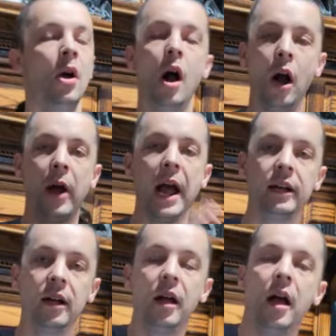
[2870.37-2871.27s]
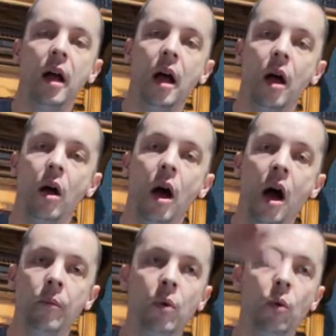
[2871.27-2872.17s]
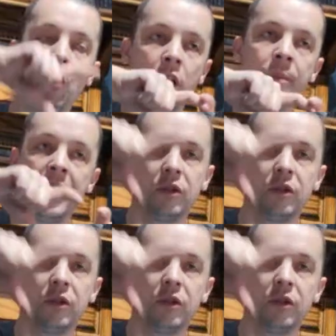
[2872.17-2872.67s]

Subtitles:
All right, we're going to make